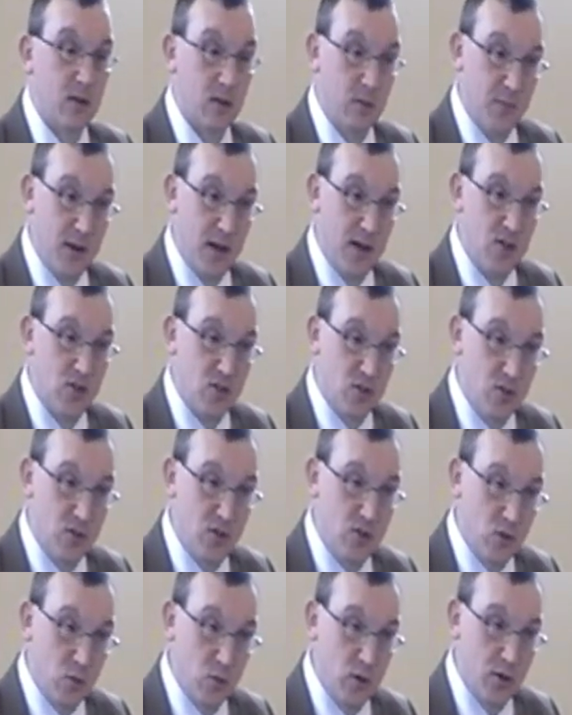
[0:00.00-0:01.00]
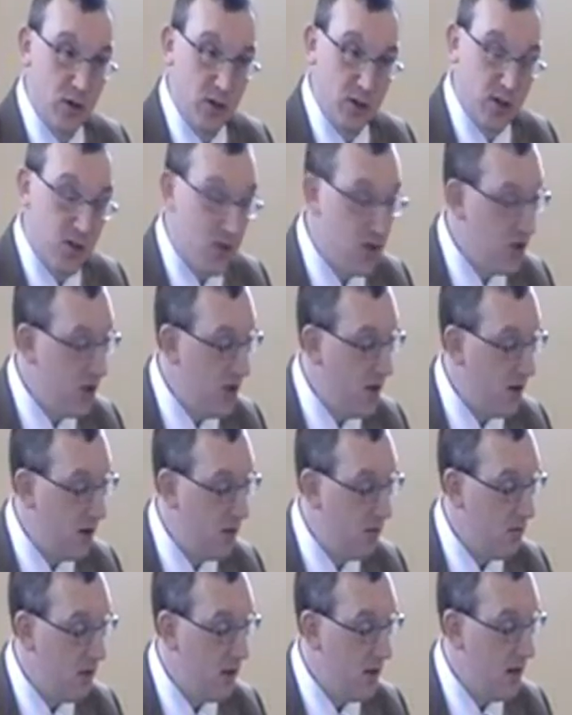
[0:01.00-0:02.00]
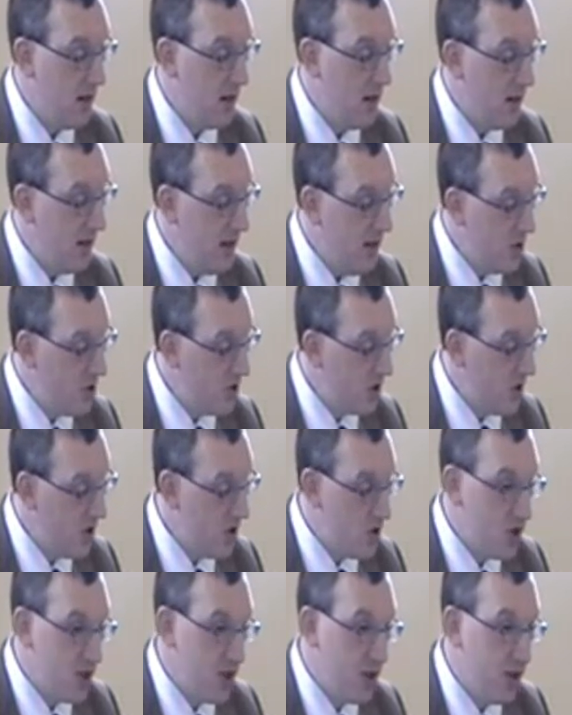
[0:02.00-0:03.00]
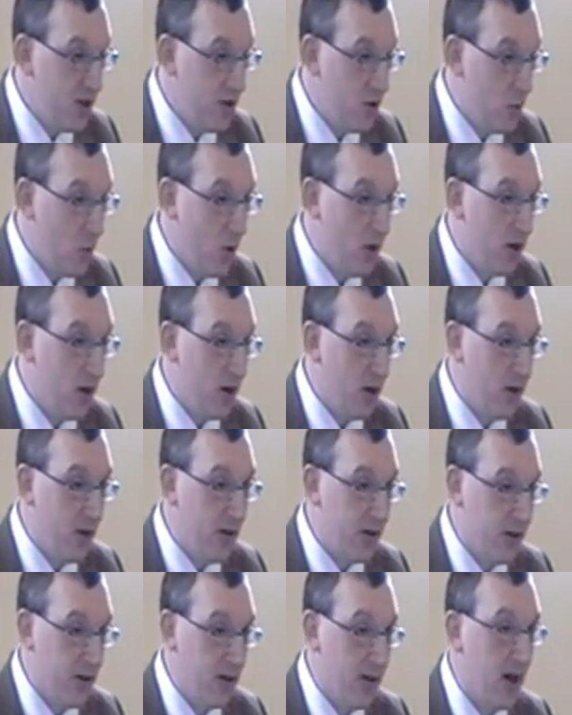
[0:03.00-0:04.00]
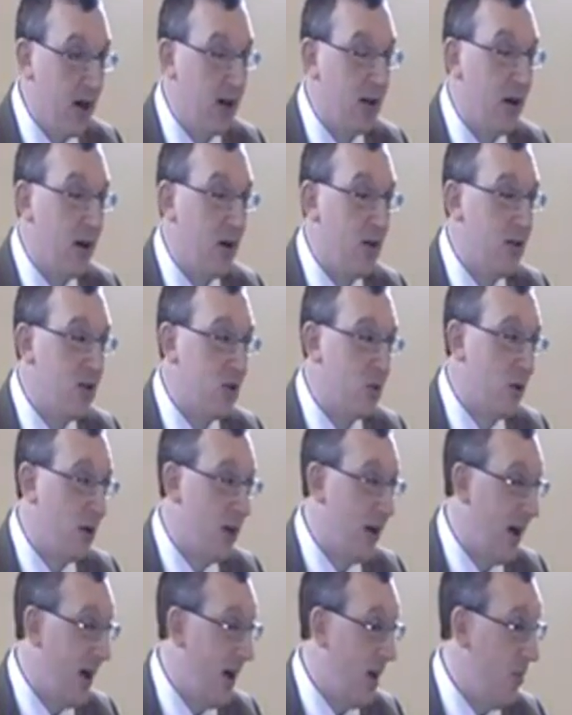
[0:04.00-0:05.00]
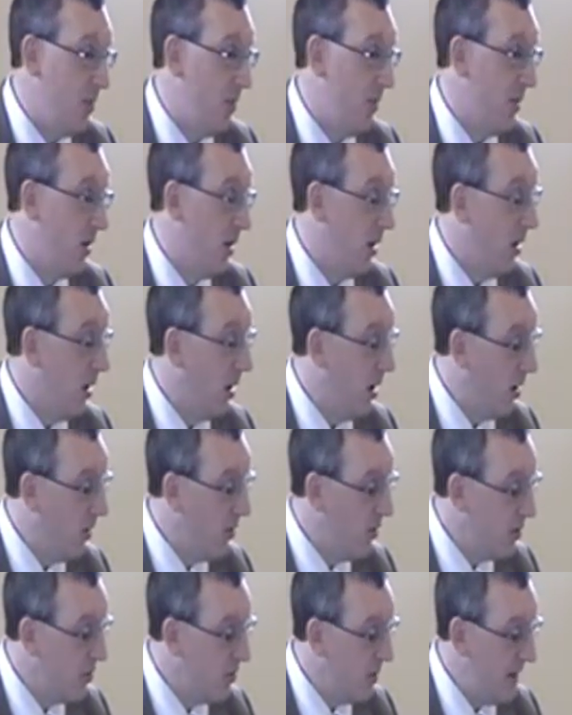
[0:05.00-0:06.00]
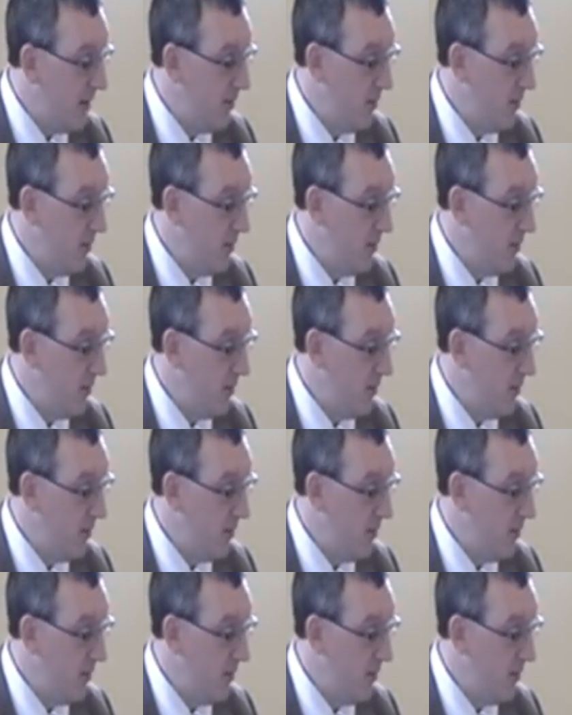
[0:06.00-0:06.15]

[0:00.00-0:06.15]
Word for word: The passage used the word consider. Let us consider one another and how this will help other